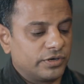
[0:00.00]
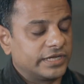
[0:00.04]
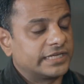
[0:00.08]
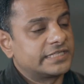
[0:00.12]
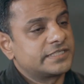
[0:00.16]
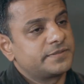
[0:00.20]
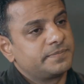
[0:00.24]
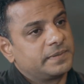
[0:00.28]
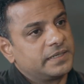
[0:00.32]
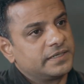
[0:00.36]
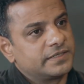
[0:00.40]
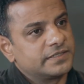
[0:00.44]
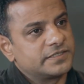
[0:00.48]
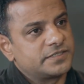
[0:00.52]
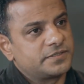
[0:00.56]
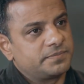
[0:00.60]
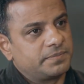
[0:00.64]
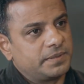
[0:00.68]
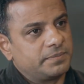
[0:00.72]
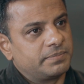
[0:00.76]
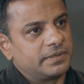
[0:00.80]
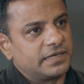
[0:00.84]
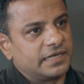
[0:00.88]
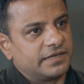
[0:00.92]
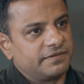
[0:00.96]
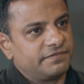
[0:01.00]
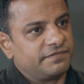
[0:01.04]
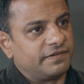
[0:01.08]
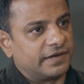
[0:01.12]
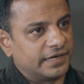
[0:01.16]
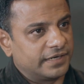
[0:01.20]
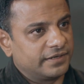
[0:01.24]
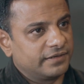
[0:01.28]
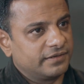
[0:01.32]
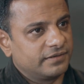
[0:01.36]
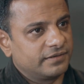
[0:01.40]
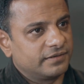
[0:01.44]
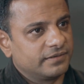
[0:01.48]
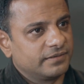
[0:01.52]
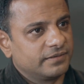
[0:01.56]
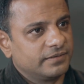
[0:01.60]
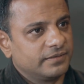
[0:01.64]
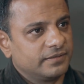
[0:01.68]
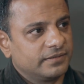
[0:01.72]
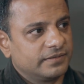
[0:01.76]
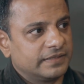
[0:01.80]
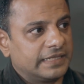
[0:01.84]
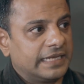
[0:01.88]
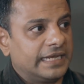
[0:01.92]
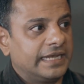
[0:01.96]
experienced people I find,
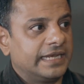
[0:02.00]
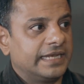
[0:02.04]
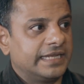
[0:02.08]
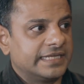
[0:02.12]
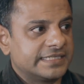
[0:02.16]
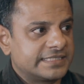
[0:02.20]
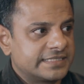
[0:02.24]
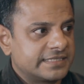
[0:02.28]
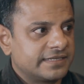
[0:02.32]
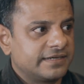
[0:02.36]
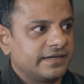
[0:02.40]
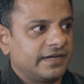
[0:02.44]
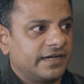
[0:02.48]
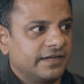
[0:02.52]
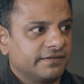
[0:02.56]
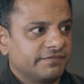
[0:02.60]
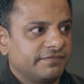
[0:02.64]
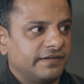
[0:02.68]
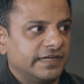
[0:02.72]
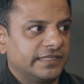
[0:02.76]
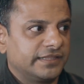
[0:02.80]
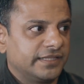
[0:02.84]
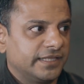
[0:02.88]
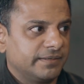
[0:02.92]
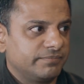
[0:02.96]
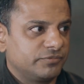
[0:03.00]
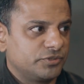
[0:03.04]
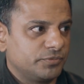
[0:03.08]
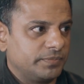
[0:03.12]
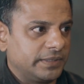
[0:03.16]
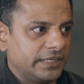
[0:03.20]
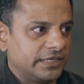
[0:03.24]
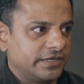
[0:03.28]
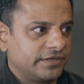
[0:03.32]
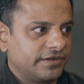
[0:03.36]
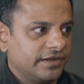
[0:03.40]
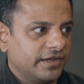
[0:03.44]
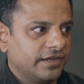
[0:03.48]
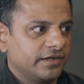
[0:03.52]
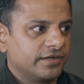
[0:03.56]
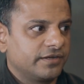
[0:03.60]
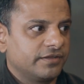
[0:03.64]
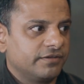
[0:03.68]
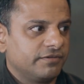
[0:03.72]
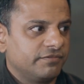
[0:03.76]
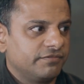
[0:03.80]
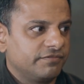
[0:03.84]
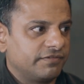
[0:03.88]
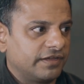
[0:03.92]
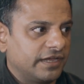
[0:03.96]
the lesser I find them to be creative,